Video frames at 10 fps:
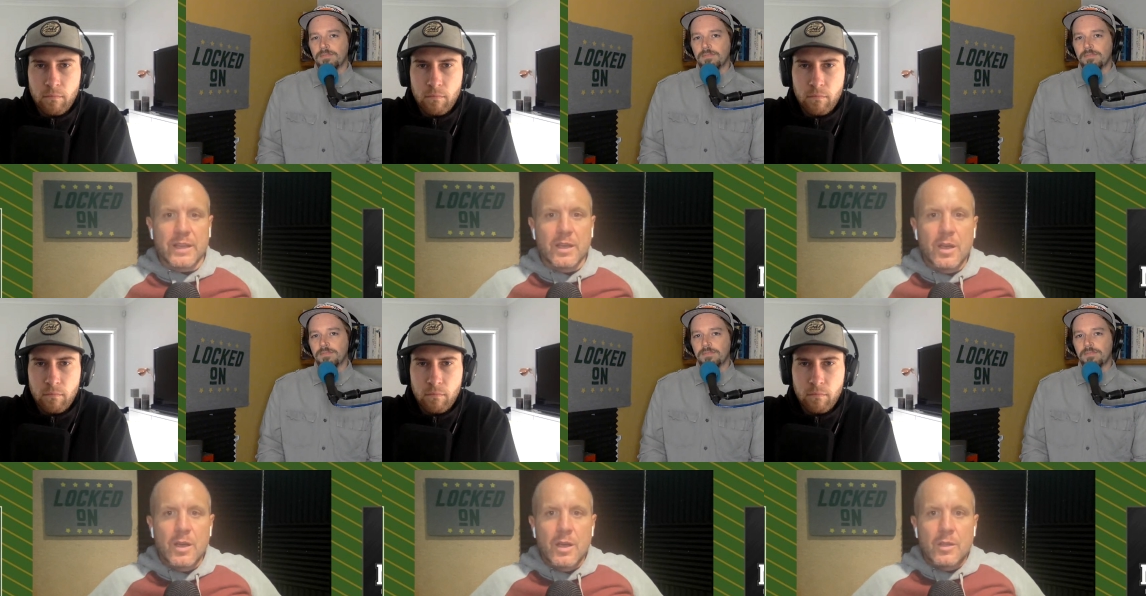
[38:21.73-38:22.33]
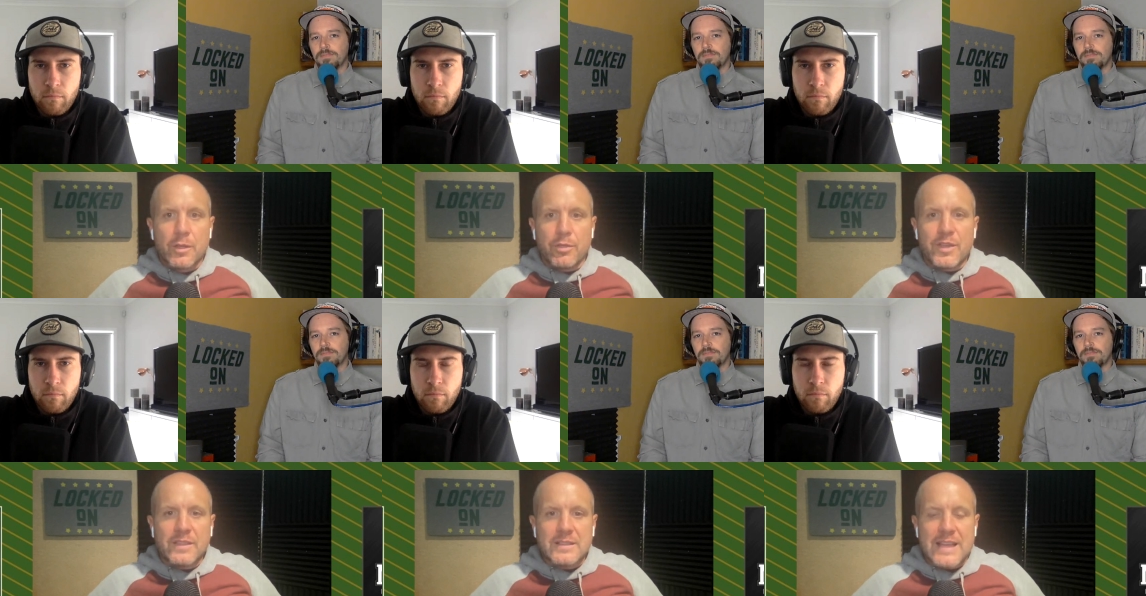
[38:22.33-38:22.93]
Speaker 1: is like the
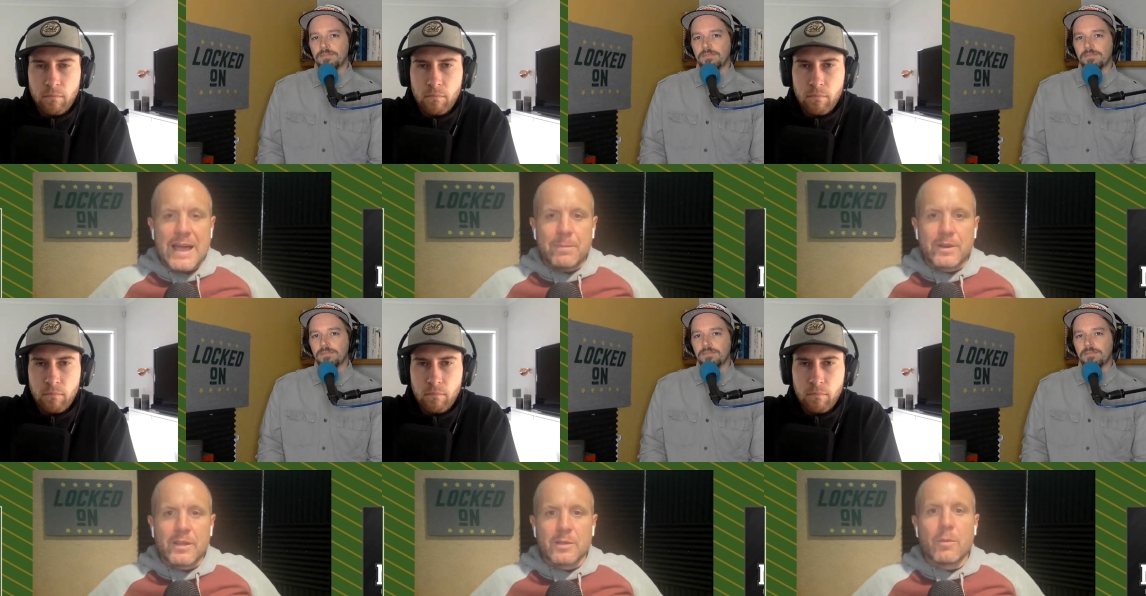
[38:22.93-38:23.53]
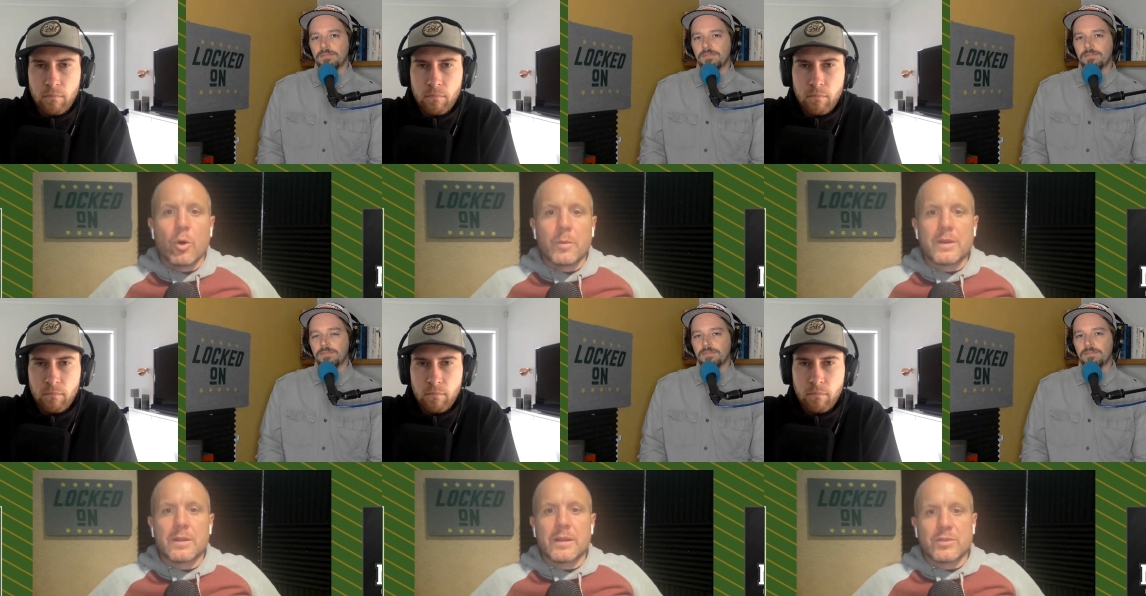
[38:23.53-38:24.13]
thing that's happening in the
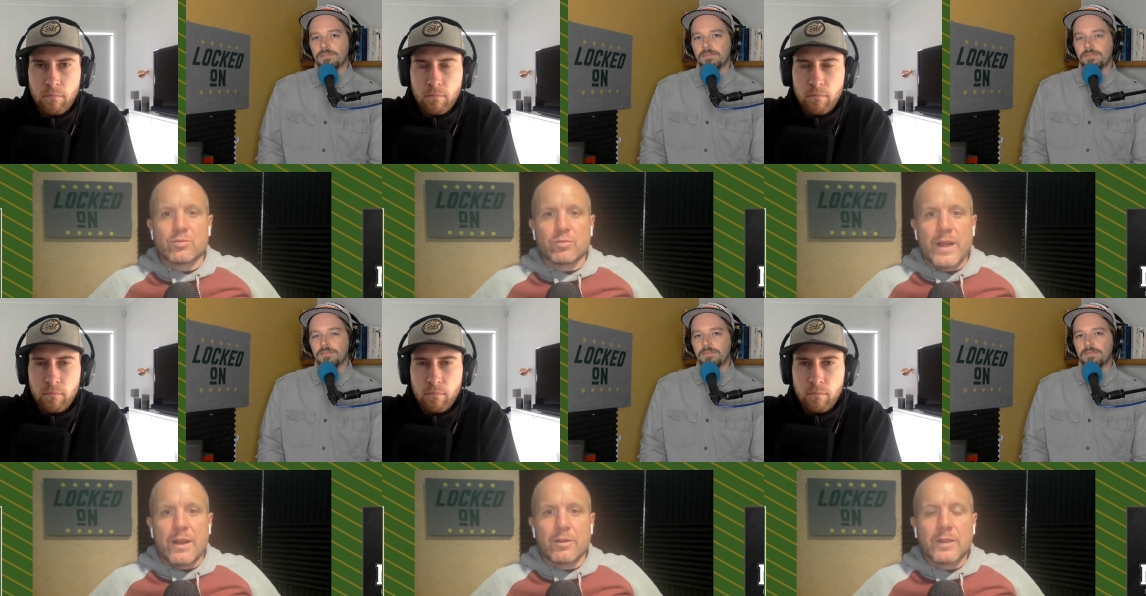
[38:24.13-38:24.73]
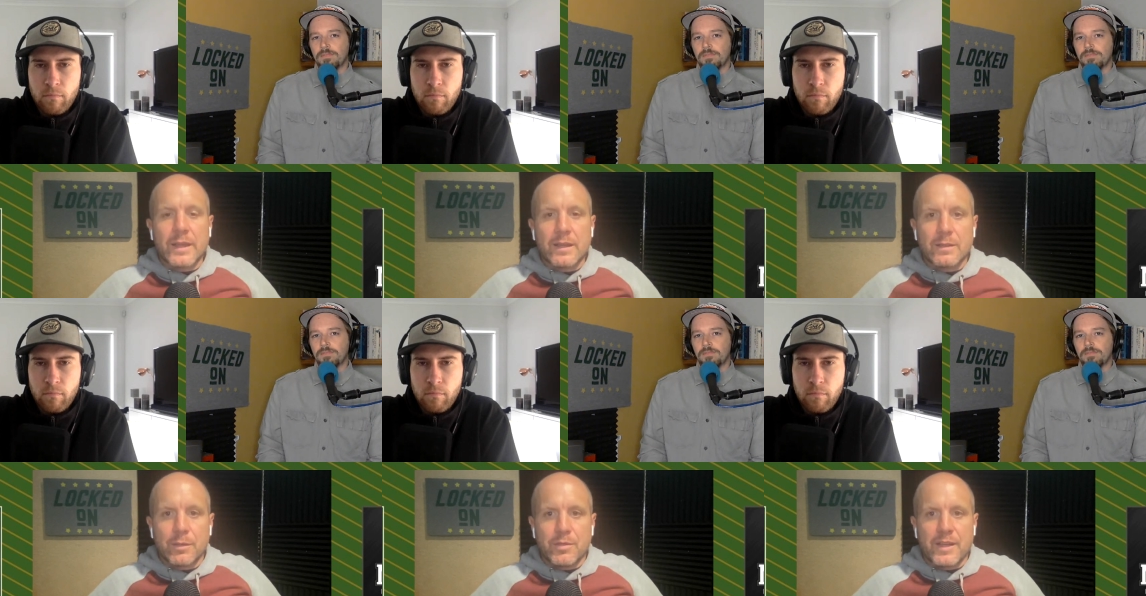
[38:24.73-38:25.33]
moment is rarely
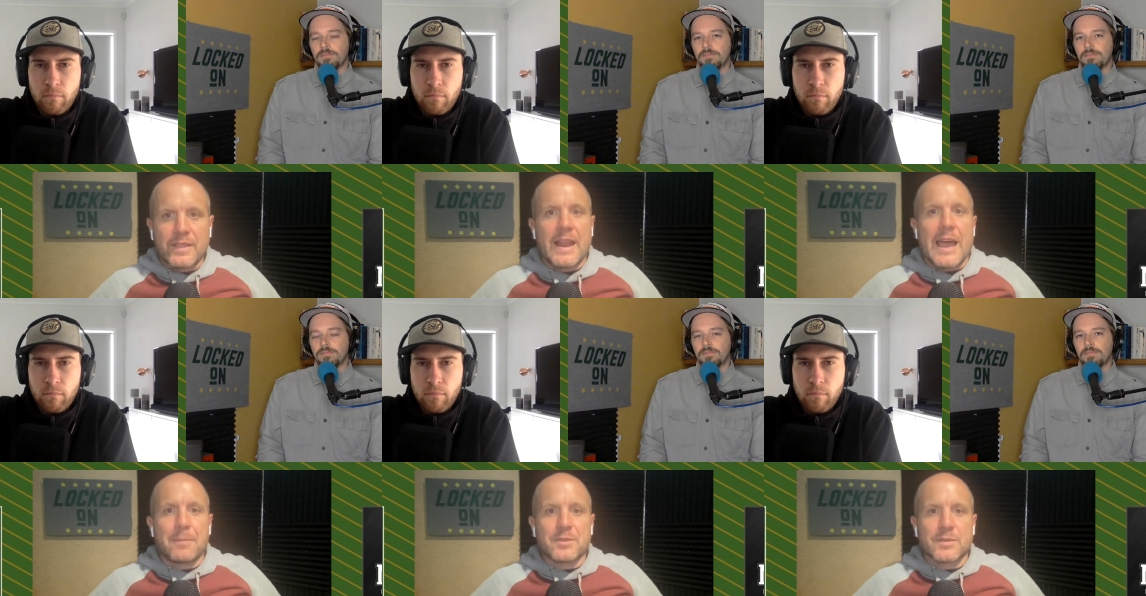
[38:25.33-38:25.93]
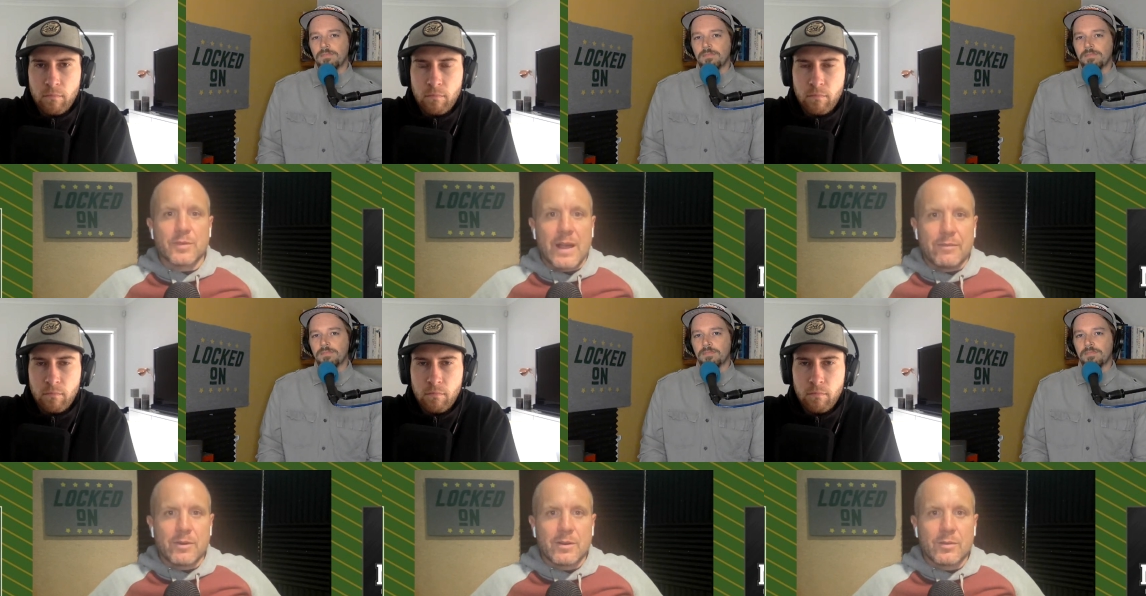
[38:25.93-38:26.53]
the thing that happens
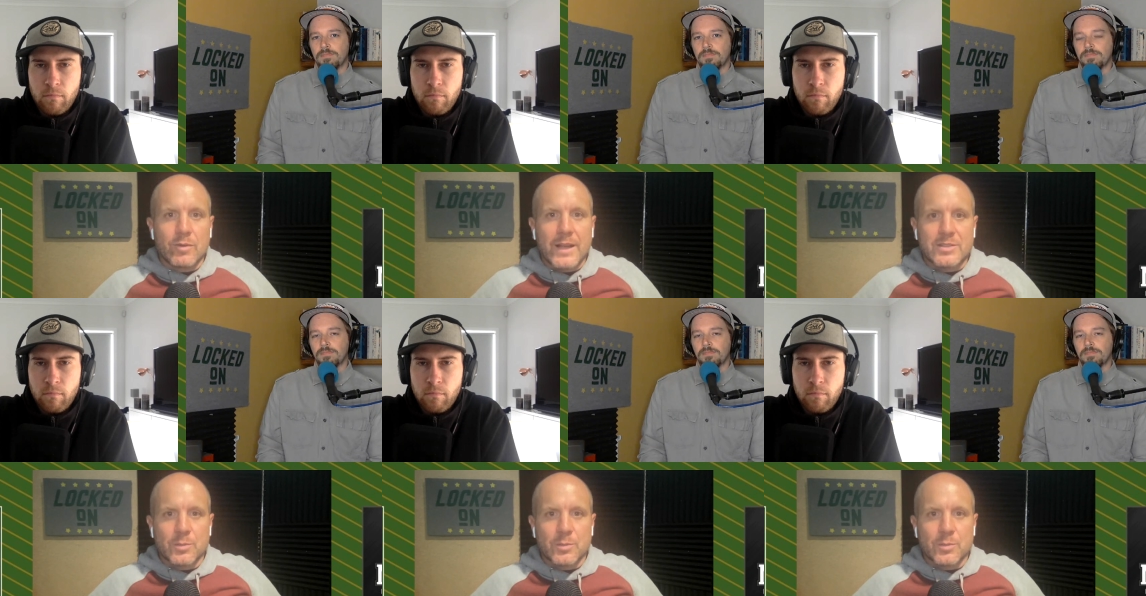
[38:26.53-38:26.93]
forever, right?